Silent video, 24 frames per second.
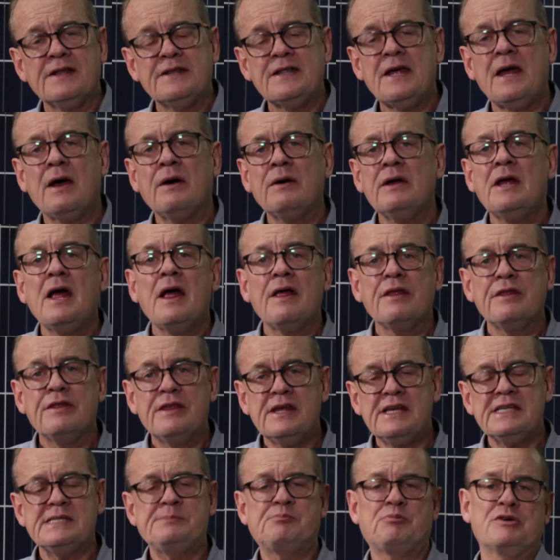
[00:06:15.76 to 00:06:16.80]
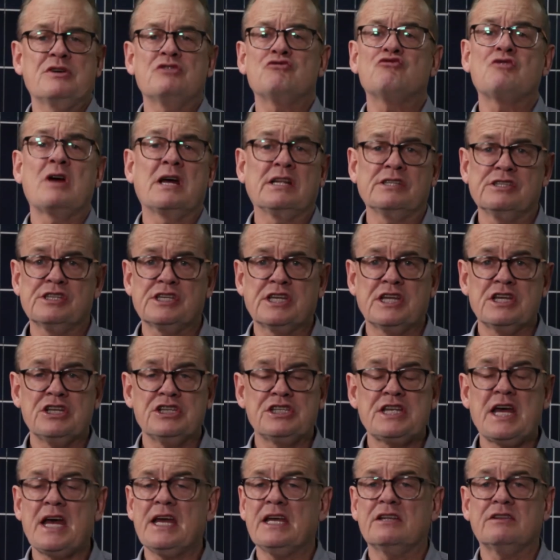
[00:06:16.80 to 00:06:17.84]
Now these print runs can
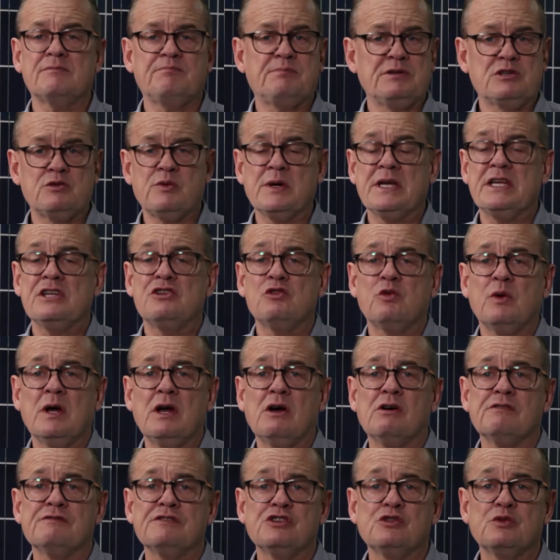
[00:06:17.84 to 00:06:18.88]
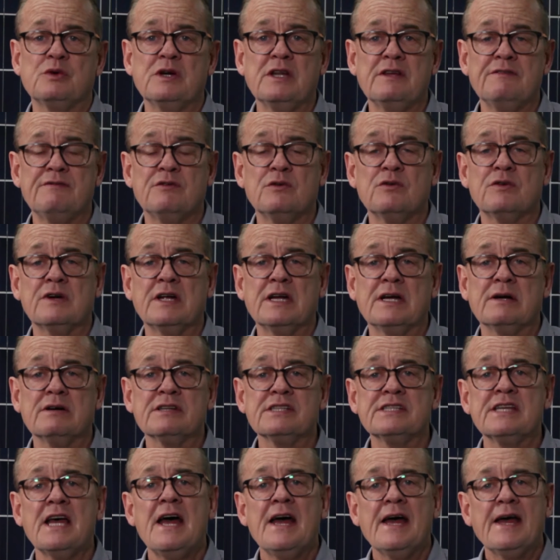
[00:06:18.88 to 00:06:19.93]
take between 12 and 24
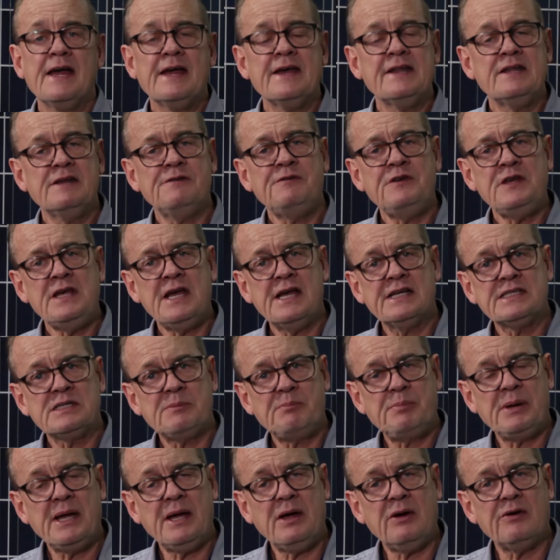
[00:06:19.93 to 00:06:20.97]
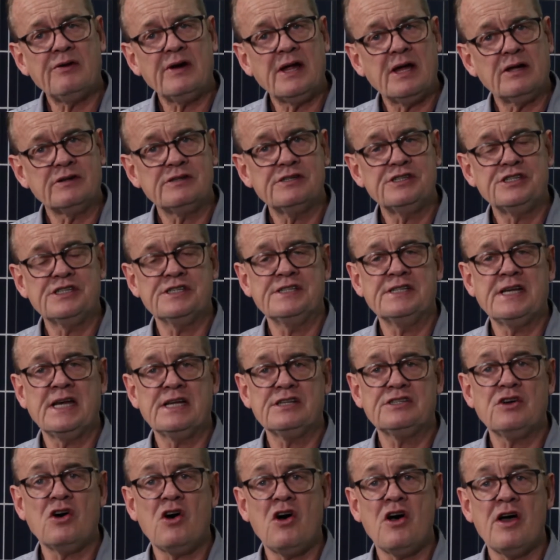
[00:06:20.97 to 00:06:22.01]
hours, and if he has a power outage in
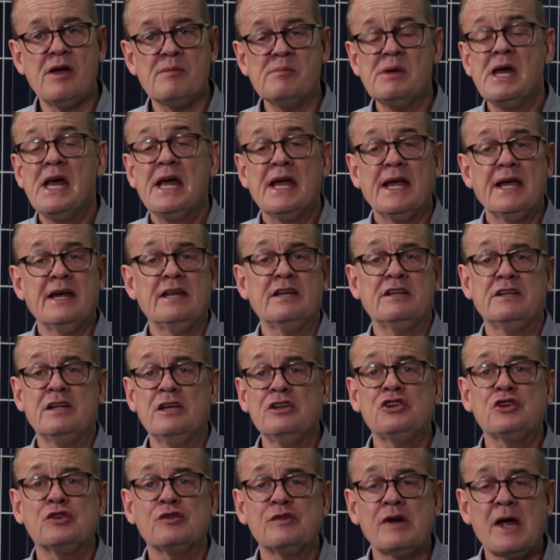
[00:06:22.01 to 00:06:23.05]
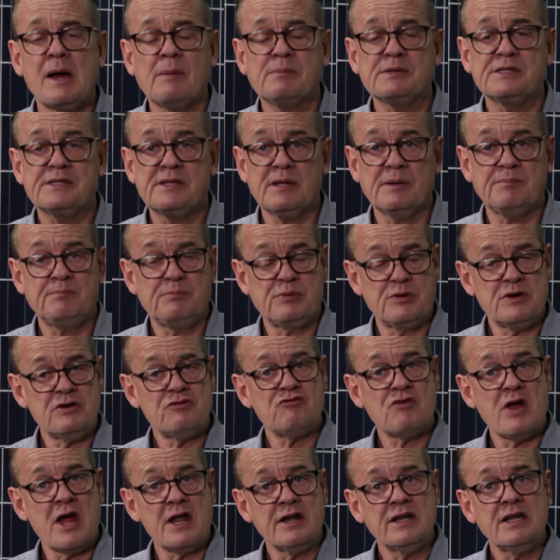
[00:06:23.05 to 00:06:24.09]
that time and it interrupts the print
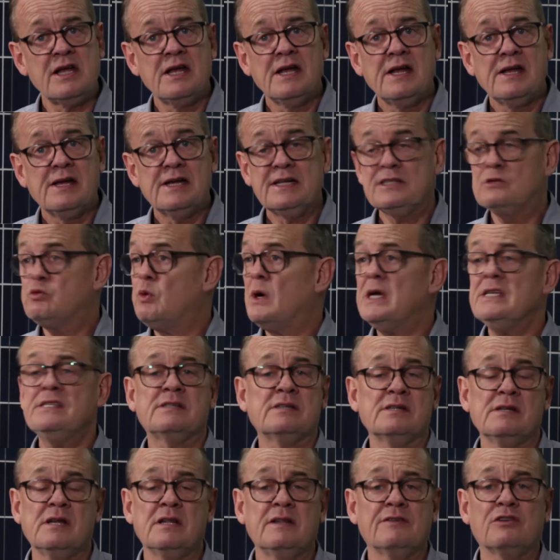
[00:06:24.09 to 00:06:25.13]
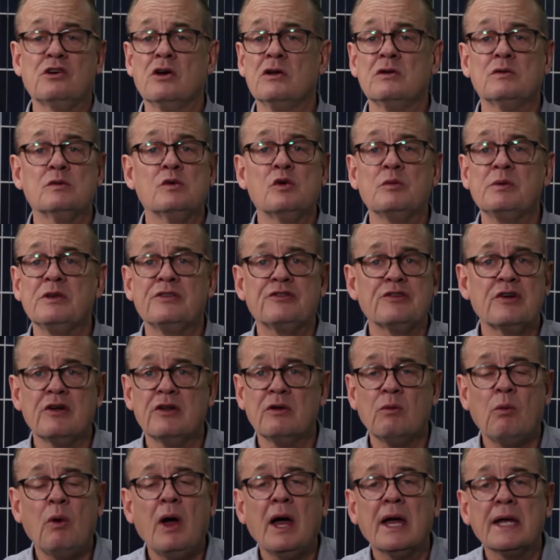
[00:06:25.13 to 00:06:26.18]
run, it's wasted and they've got to all be thrown
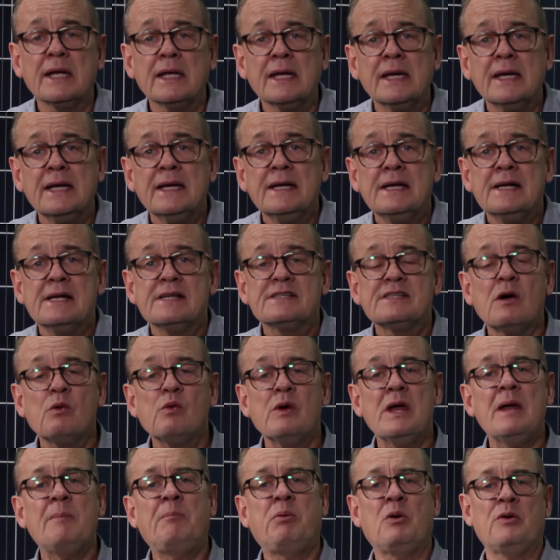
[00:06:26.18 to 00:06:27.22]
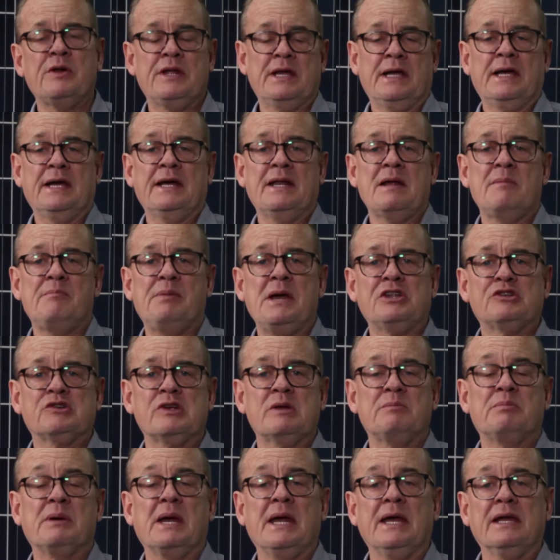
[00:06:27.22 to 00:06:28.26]
away. So we're putting in a
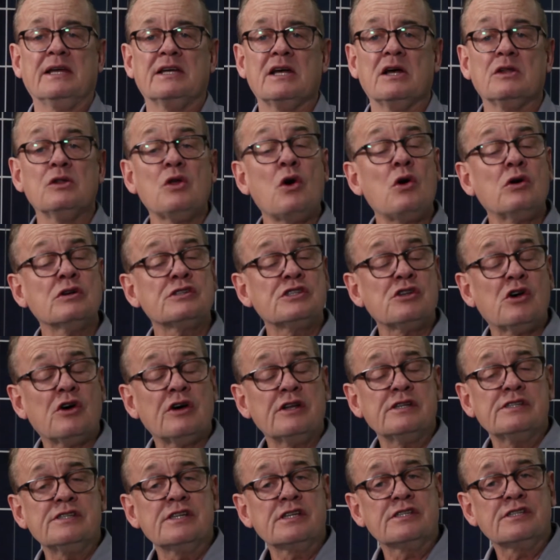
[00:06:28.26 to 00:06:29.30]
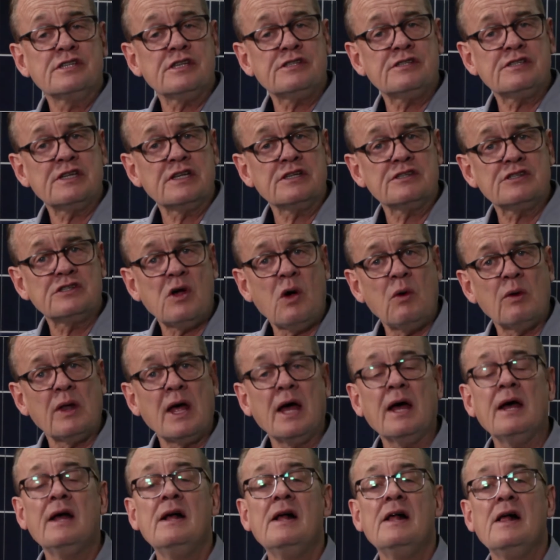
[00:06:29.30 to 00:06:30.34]
battery bank alongside his existing
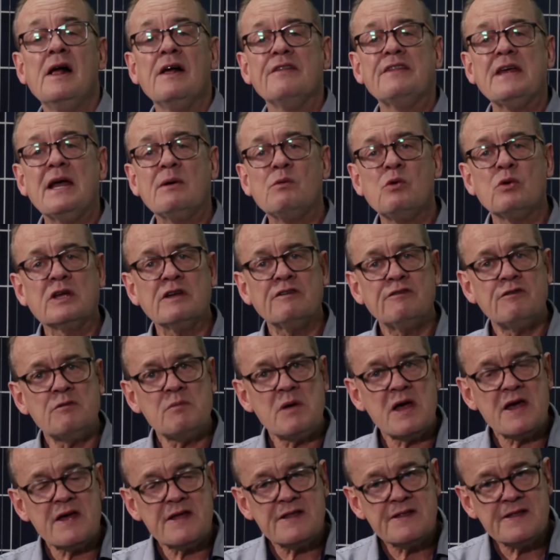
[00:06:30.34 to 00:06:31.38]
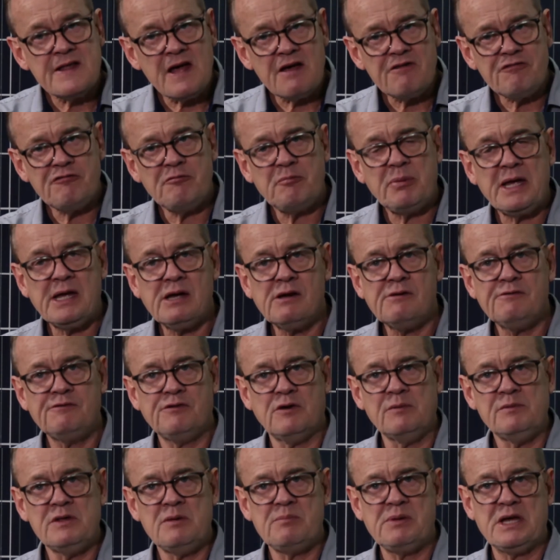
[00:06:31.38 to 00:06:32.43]
solar that will give him enough power
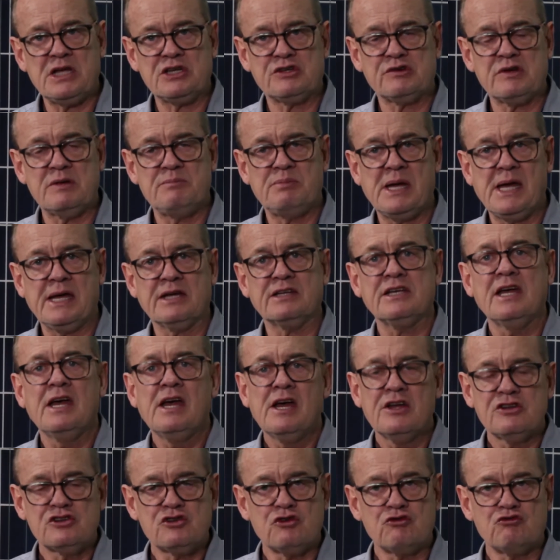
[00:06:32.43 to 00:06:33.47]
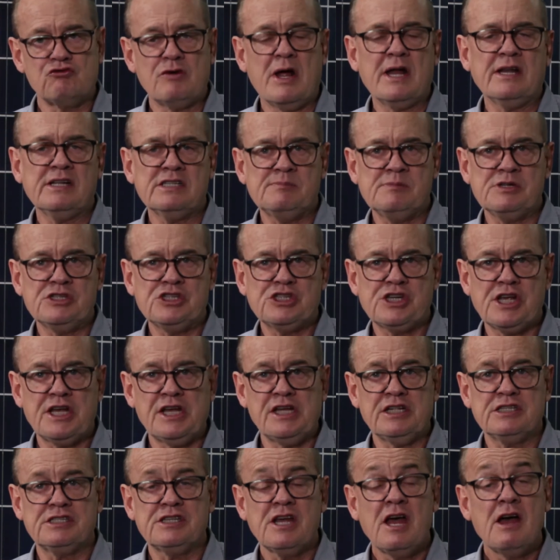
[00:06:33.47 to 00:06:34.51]
from the battery bank to run his
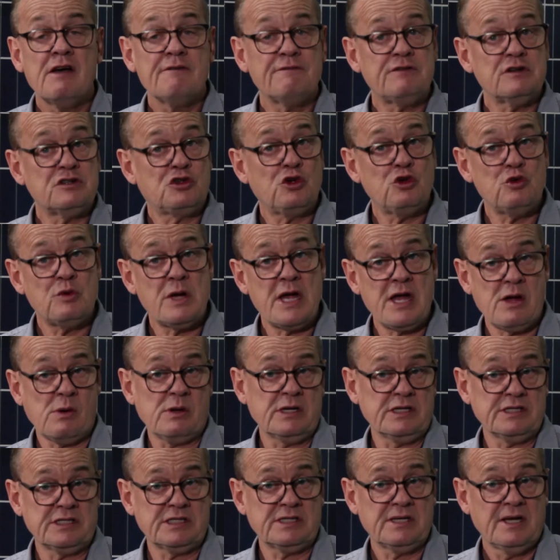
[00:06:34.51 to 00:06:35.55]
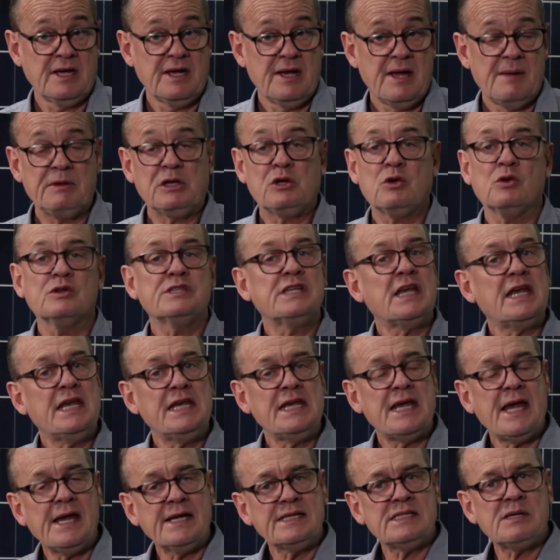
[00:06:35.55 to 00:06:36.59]
machines for 2 hours, because he
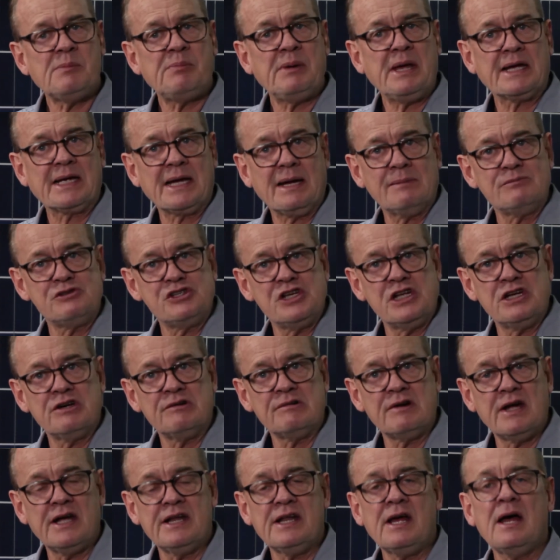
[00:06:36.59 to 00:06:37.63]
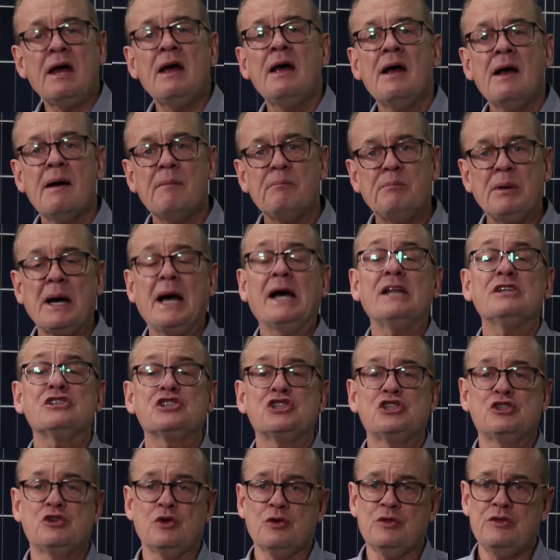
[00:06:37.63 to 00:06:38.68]
has a backup generator, but
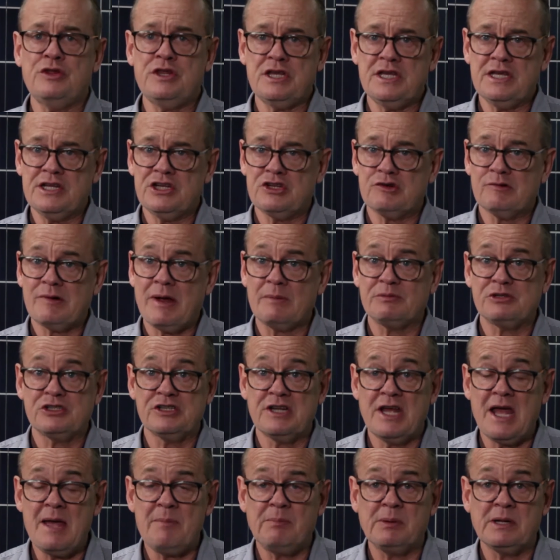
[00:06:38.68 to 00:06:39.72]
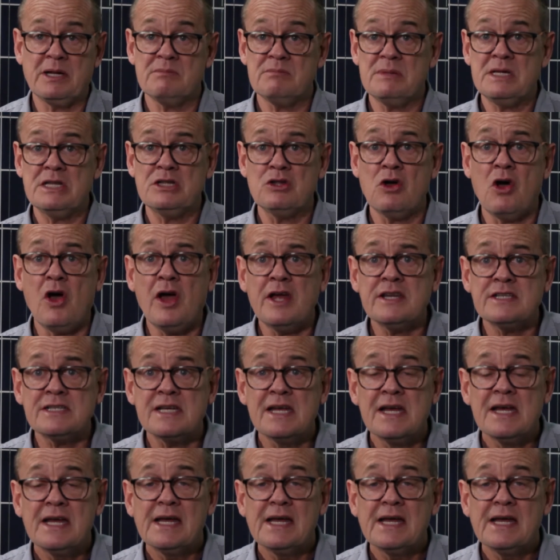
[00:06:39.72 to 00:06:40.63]
should the interruption happen at midnight,